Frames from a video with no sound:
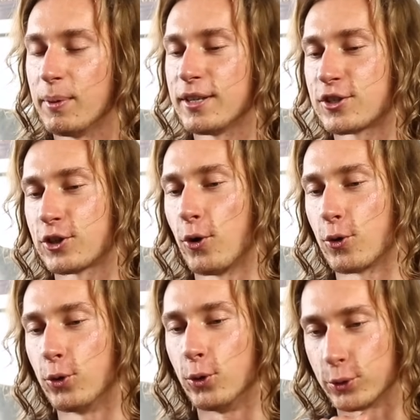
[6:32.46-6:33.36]
I mean, it's
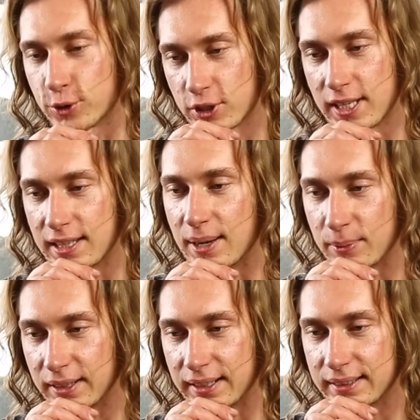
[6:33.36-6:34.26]
so cool to see them
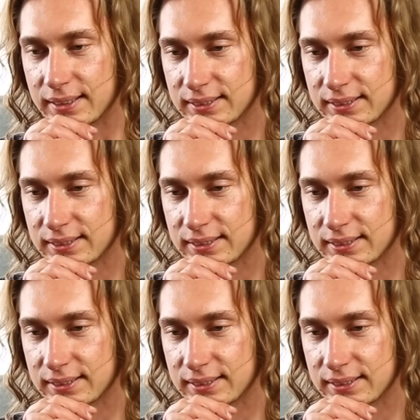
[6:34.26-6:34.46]
like